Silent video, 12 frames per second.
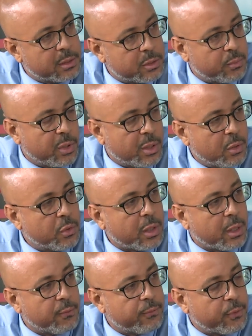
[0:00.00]
to me
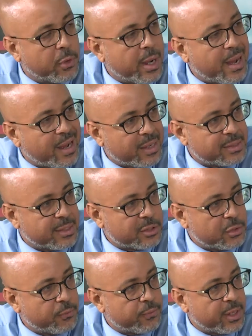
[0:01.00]
looking for access
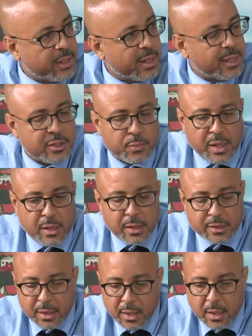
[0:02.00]
to finance,
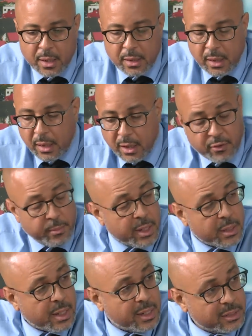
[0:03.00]
because the
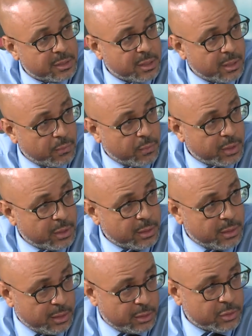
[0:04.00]
government has done what it
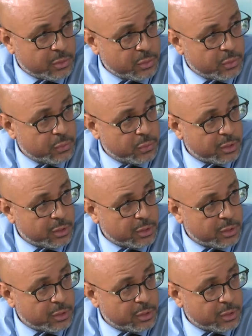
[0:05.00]
needs to do.